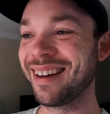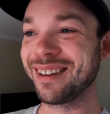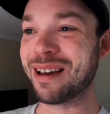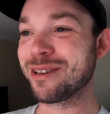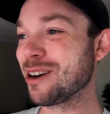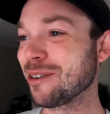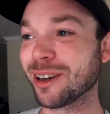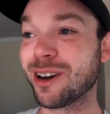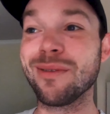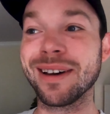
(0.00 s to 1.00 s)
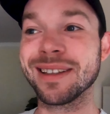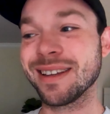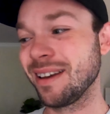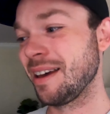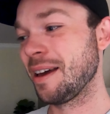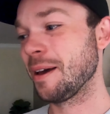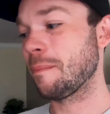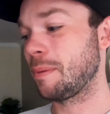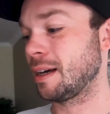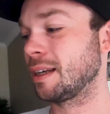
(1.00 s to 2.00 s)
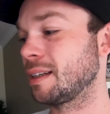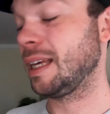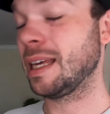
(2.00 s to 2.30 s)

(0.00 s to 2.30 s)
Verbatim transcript: let me know in the comments. But